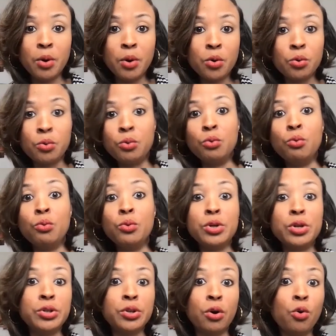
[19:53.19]
who
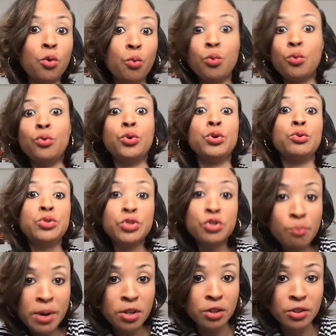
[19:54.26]
you do
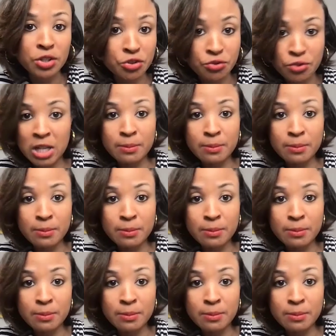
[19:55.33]
meet on the street,